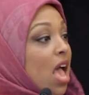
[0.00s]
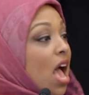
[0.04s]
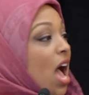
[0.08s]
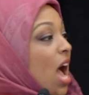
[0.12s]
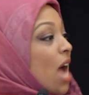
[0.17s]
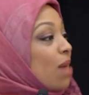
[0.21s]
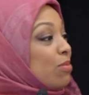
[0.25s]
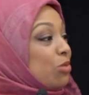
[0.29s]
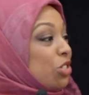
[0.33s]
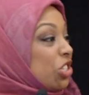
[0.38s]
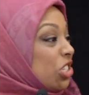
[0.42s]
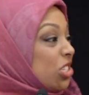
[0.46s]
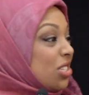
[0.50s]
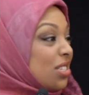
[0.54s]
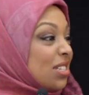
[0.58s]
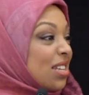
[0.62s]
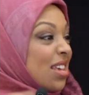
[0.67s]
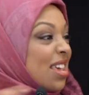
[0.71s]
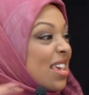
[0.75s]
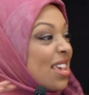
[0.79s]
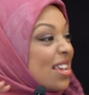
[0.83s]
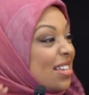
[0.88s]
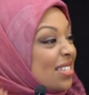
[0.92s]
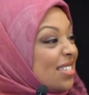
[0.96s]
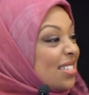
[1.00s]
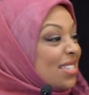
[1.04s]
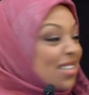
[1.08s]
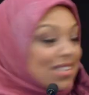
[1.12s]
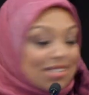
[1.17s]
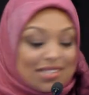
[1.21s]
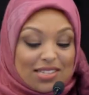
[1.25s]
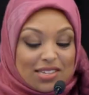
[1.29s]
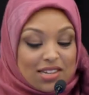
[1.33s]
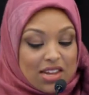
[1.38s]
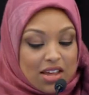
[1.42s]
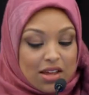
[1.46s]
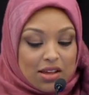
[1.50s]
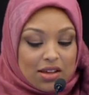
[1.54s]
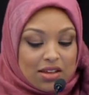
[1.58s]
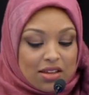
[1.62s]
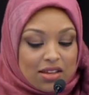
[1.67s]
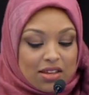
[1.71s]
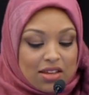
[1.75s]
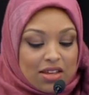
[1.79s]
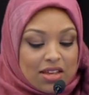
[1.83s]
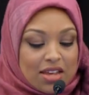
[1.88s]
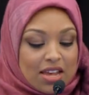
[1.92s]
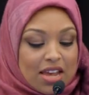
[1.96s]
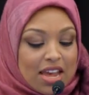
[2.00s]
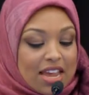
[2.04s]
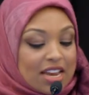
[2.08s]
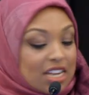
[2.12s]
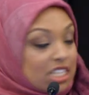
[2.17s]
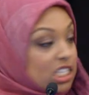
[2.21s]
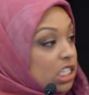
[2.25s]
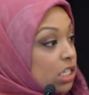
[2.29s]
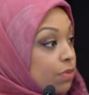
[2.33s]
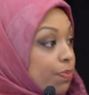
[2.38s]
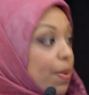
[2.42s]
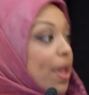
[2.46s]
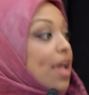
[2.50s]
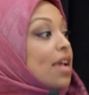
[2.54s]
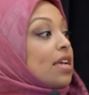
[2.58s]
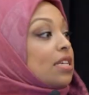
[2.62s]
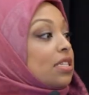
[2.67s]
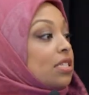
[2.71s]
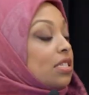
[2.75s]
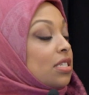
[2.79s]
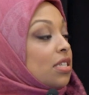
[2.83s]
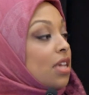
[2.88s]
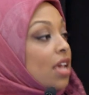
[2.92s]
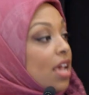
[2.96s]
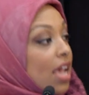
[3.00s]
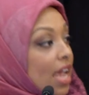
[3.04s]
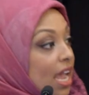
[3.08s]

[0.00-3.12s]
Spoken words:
I'm just existing in a space